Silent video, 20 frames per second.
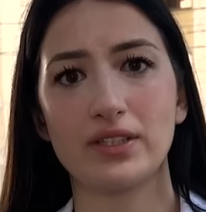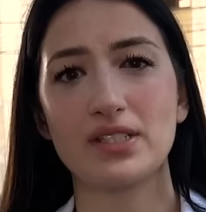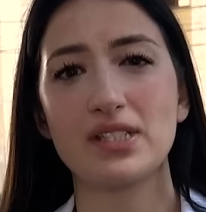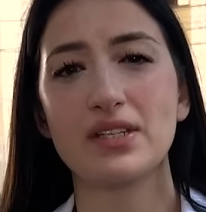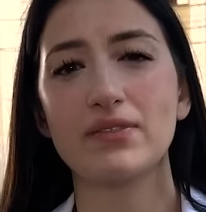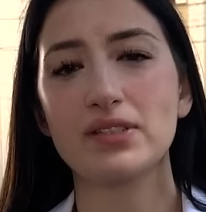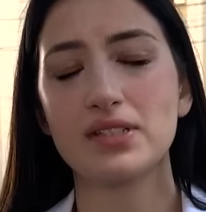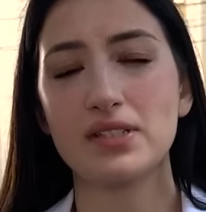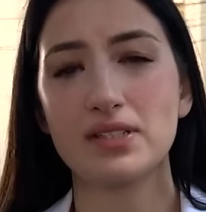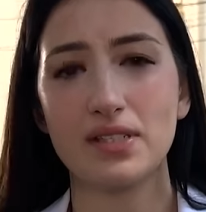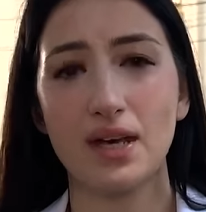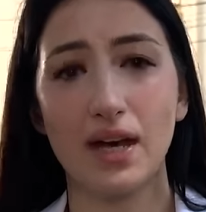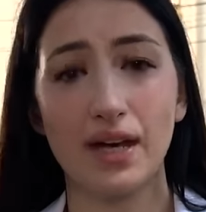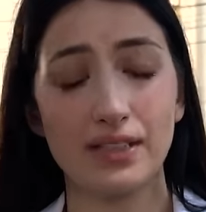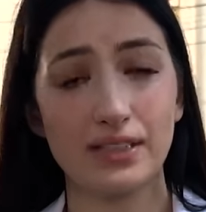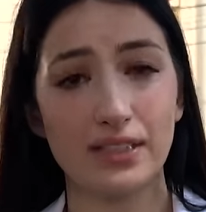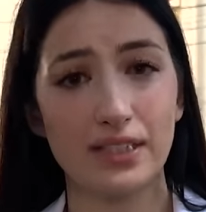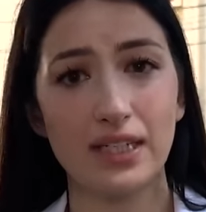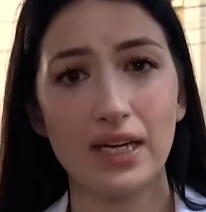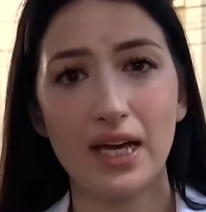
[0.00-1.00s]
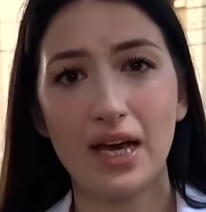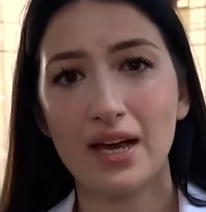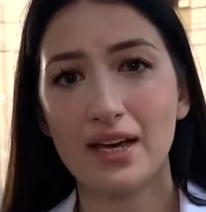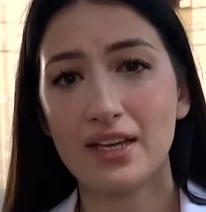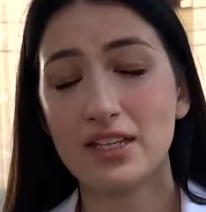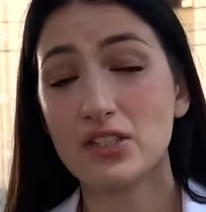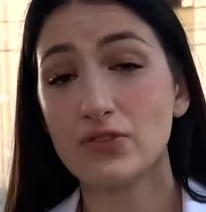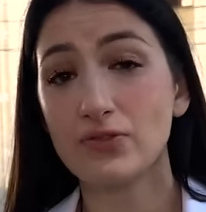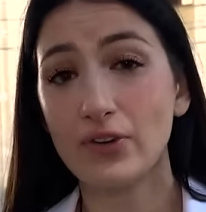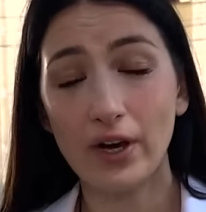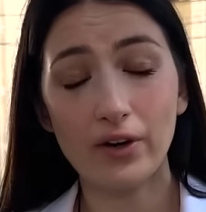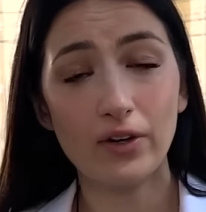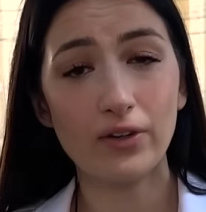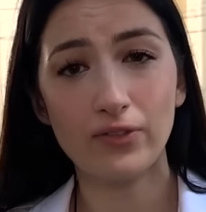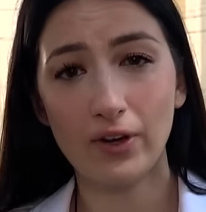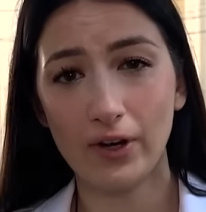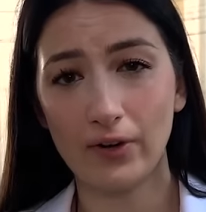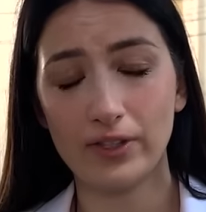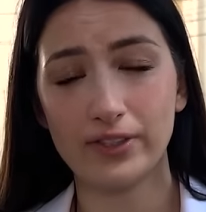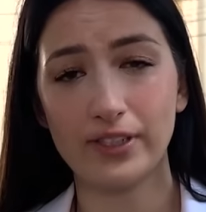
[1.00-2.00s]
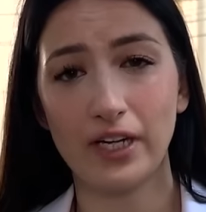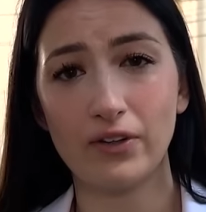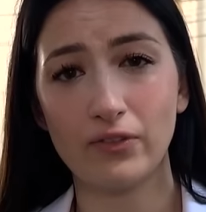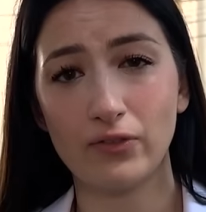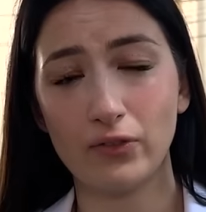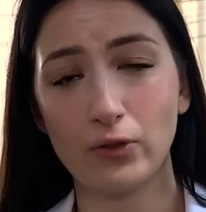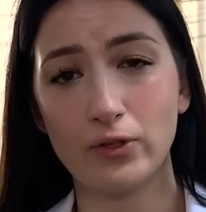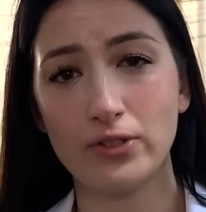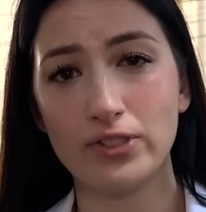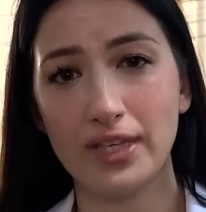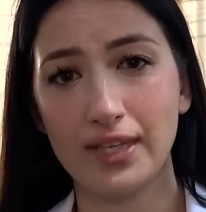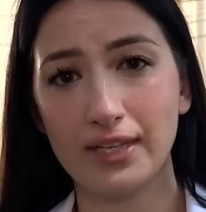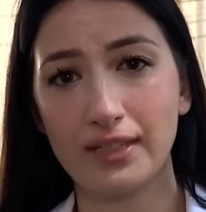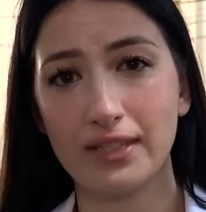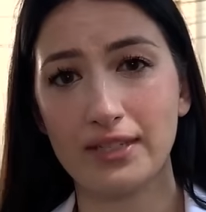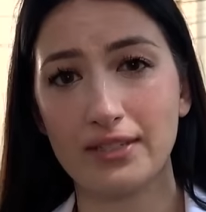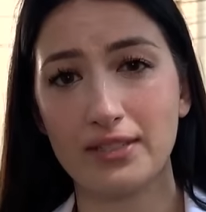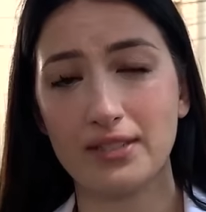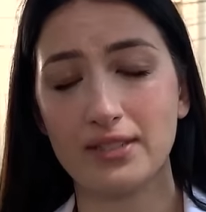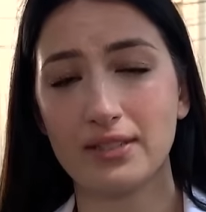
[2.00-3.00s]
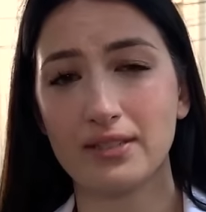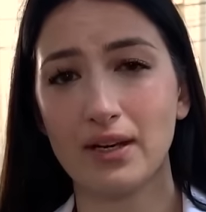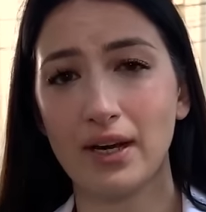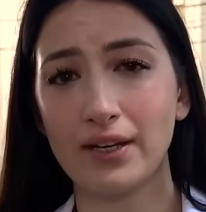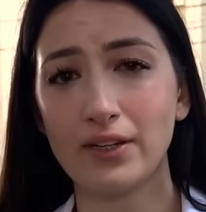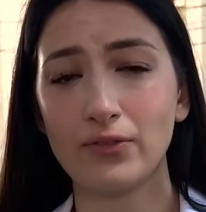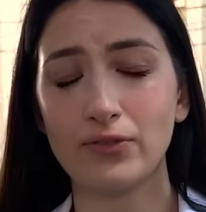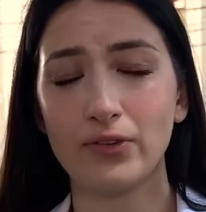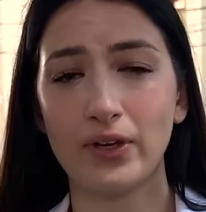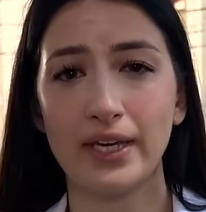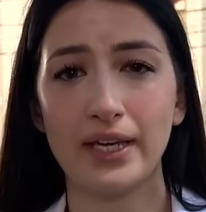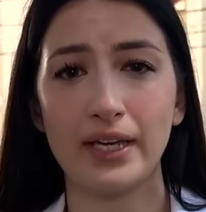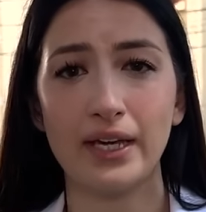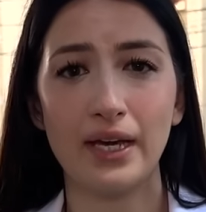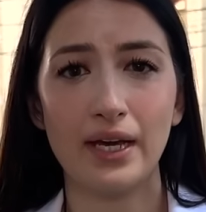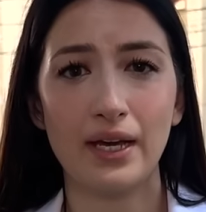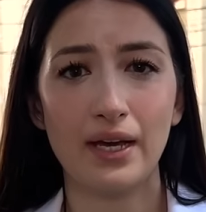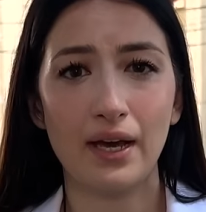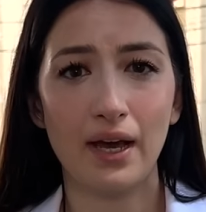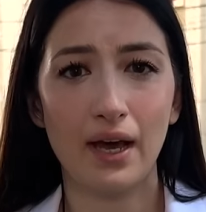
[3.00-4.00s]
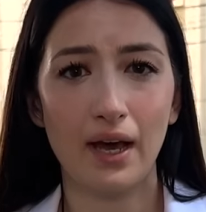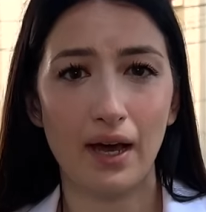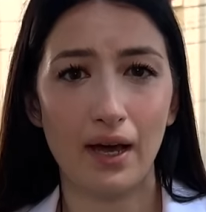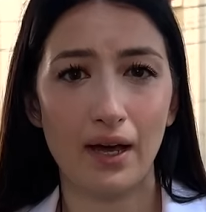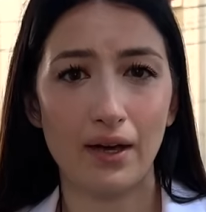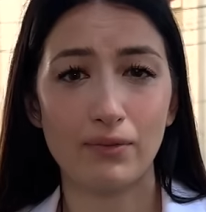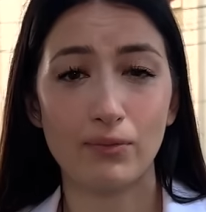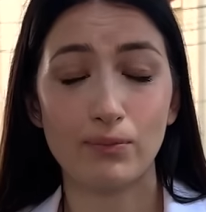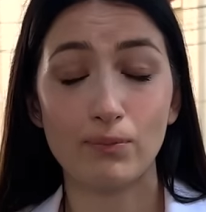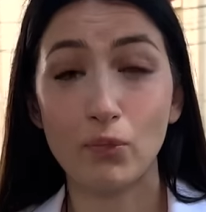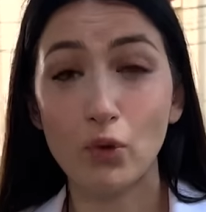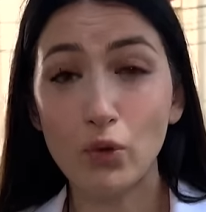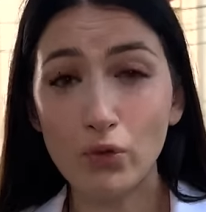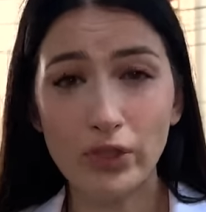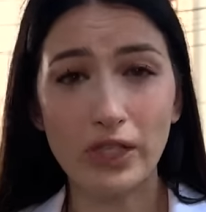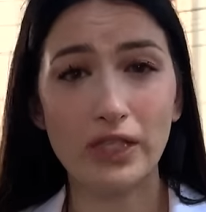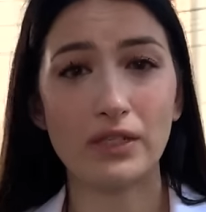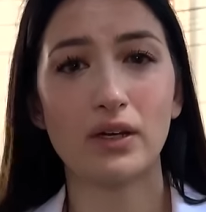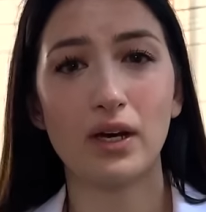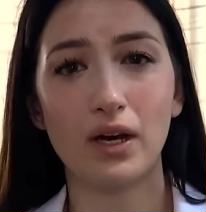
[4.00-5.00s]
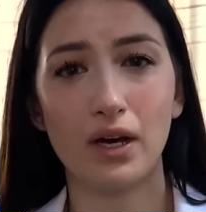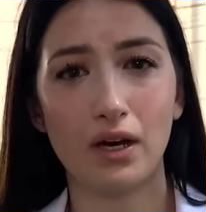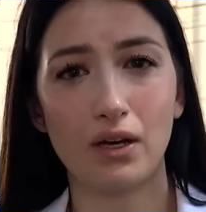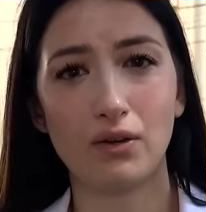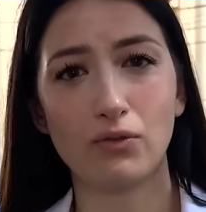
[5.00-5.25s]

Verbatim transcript: The civil society is very, very diverse, and it's kind of a uh, moving uh,